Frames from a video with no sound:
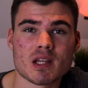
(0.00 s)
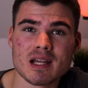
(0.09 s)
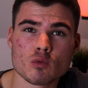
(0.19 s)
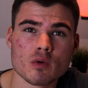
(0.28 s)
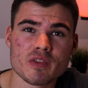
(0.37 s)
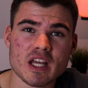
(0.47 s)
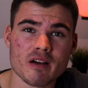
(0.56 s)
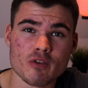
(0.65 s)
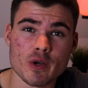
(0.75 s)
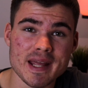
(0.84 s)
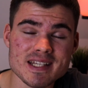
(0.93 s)
level with the
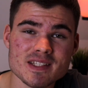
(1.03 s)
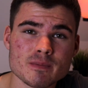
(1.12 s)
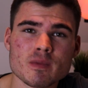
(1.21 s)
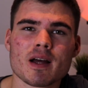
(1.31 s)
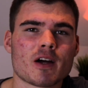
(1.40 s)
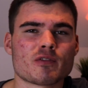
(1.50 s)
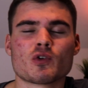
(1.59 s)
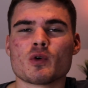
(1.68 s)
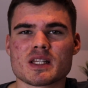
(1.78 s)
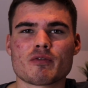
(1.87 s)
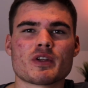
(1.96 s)
iPhone 8, and of
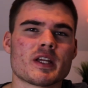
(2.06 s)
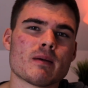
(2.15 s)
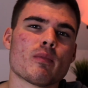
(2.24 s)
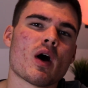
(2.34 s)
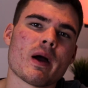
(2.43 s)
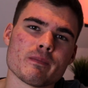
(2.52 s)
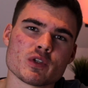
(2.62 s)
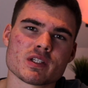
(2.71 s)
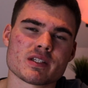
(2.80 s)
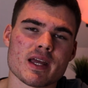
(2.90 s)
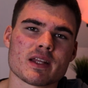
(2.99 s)
course every year, but I am
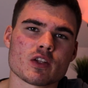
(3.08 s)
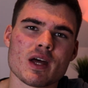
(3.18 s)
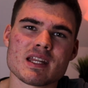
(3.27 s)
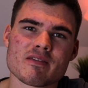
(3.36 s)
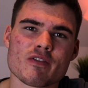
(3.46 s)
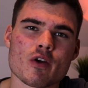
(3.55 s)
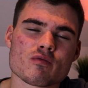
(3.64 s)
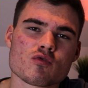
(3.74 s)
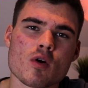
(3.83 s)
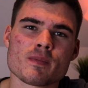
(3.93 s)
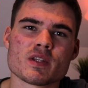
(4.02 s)
just saying that any phone
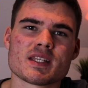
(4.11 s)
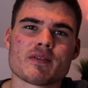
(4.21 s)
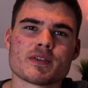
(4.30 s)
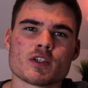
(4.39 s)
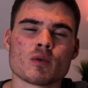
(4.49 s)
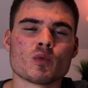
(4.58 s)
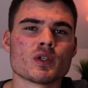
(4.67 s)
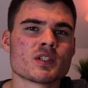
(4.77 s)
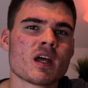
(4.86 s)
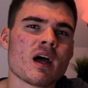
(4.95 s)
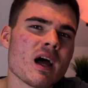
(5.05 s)
from the 7 and onwards
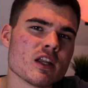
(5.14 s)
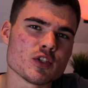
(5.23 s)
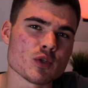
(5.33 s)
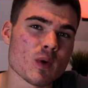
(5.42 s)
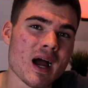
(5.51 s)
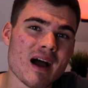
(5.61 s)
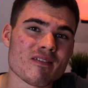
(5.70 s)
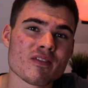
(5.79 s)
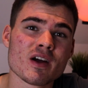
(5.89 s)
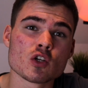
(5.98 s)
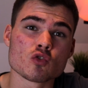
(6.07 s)
do have
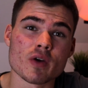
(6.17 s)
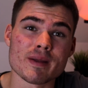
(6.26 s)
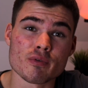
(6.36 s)
great